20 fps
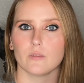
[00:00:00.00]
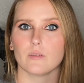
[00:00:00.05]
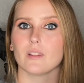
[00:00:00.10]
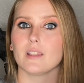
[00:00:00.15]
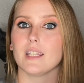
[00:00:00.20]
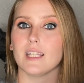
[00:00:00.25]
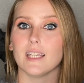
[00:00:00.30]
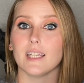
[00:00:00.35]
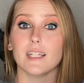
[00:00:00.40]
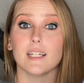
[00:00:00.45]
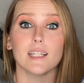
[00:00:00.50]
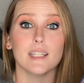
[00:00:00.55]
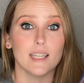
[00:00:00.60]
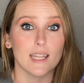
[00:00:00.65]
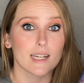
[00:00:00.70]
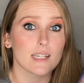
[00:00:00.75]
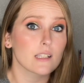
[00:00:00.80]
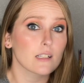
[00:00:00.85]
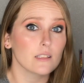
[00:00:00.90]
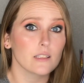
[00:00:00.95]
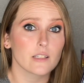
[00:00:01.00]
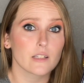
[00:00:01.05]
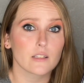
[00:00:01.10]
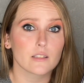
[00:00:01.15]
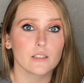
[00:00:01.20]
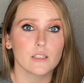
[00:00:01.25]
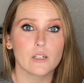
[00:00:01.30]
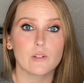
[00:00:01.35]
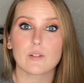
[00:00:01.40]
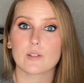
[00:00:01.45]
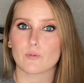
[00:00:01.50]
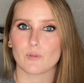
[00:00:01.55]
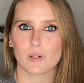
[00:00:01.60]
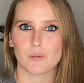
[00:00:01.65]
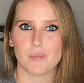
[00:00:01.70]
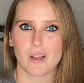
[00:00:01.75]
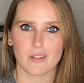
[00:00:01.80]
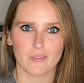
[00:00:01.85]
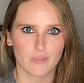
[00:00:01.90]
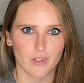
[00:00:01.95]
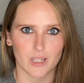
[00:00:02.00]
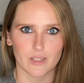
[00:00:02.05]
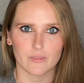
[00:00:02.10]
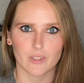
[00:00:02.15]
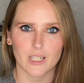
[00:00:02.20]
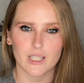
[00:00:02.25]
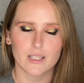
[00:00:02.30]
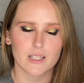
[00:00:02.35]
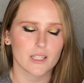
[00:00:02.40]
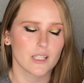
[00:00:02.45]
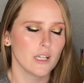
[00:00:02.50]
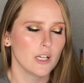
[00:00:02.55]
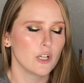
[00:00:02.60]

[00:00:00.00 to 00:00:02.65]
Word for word: The NYX glitter glue is one of my favorites.